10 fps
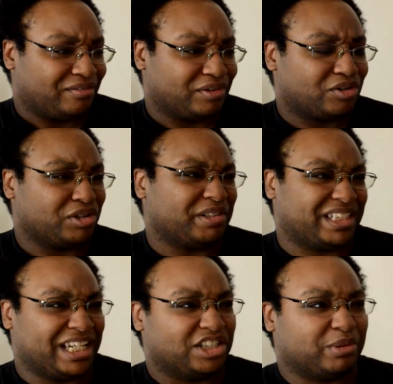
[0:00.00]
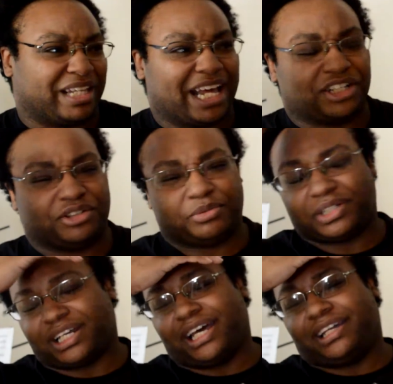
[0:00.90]
recruit teens with attitude,
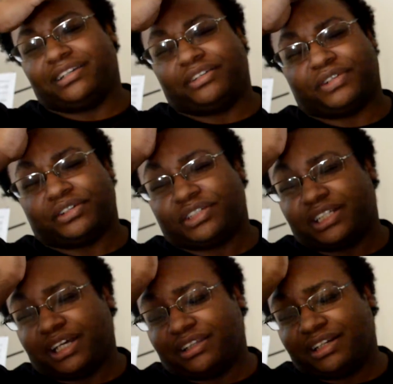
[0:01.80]
which I didn't even understand.